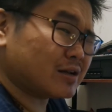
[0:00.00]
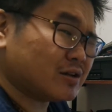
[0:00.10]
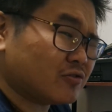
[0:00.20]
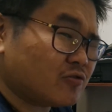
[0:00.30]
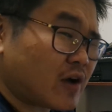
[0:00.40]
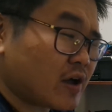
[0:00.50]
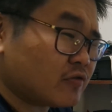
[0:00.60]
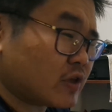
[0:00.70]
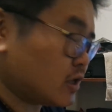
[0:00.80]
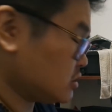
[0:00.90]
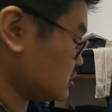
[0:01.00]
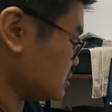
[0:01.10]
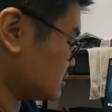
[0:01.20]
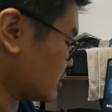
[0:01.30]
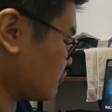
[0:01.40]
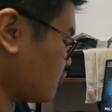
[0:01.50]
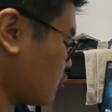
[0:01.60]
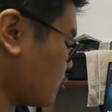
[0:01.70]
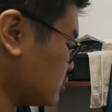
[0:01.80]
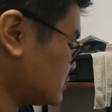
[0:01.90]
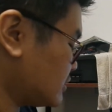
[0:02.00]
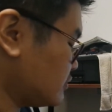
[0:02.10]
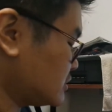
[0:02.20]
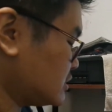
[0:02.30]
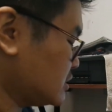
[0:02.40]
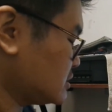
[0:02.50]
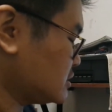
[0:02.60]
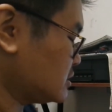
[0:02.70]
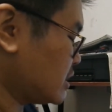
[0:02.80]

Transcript: under 5 kgs at 4.76